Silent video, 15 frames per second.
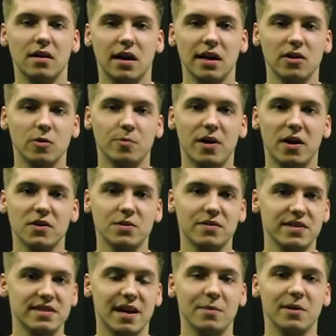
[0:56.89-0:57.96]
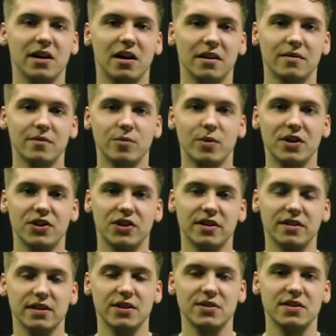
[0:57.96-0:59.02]
a little box with a tablet on which
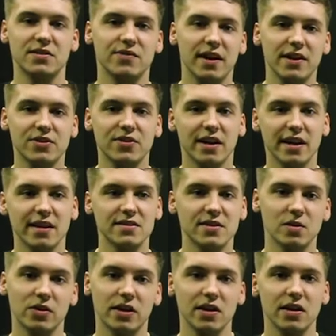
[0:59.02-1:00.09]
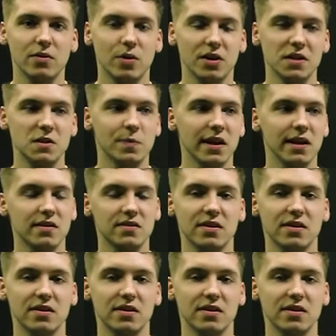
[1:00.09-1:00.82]
uses face tracking to look at you while you speak.